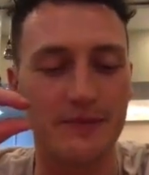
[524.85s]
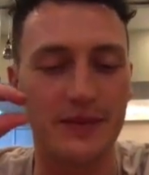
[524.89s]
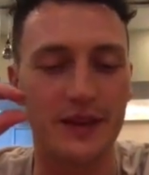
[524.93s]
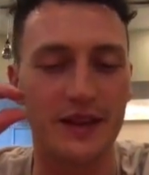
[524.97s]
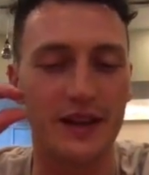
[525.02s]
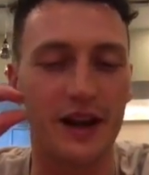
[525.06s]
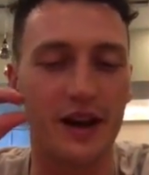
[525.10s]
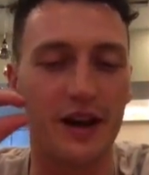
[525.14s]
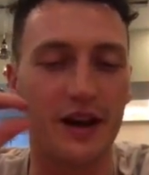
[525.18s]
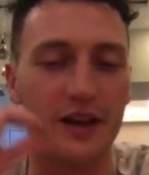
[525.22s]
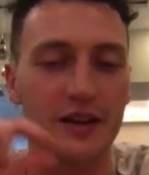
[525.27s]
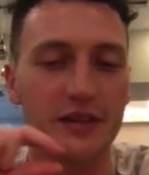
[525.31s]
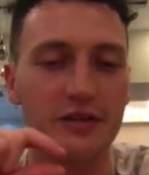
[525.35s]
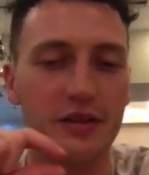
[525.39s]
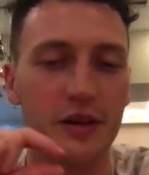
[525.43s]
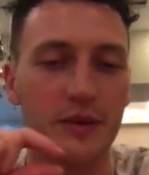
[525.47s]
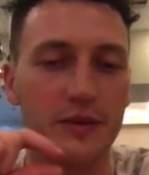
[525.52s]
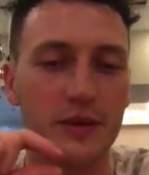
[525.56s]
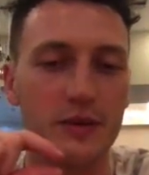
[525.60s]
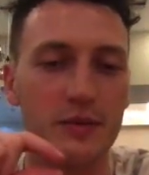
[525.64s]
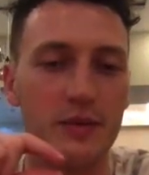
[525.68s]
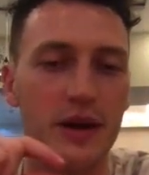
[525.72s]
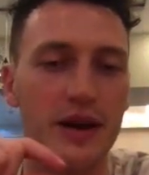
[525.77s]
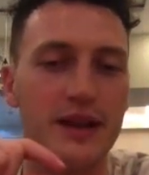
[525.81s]
that are under
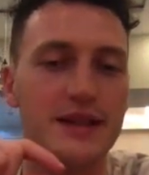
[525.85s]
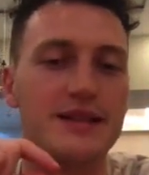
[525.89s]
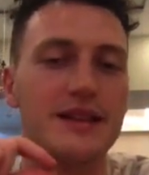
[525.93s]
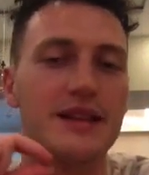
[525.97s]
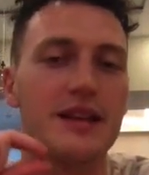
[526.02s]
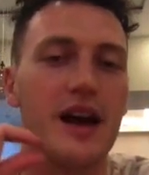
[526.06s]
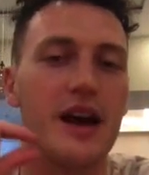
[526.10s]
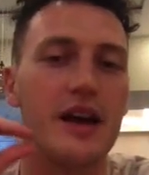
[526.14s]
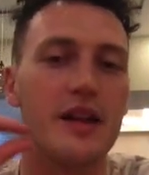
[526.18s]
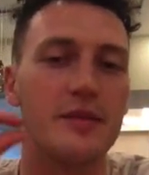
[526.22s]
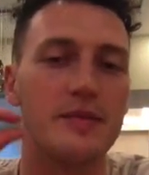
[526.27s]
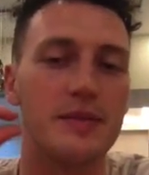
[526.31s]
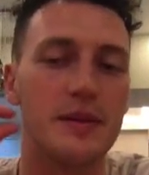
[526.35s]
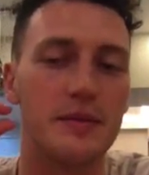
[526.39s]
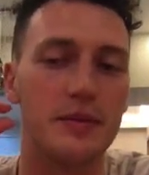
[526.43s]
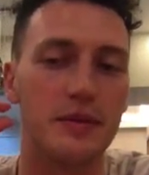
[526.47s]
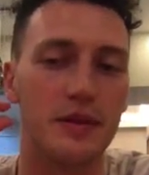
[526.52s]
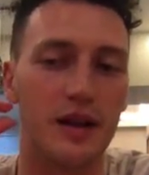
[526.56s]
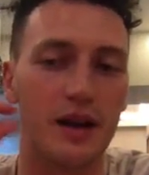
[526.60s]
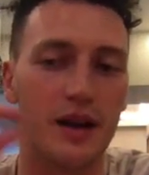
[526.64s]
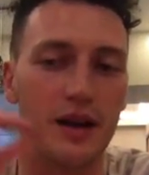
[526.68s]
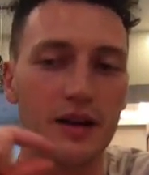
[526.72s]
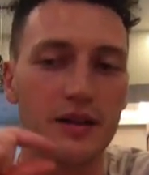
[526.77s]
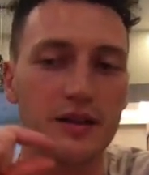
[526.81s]
optimized that other
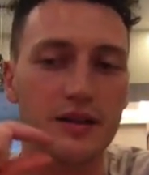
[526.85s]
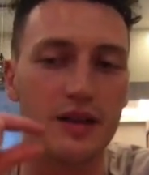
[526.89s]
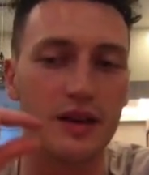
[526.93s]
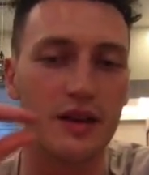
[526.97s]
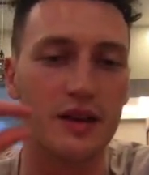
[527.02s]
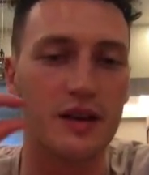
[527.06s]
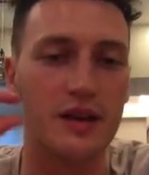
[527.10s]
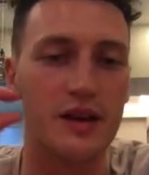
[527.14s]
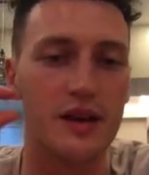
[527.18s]
people aren't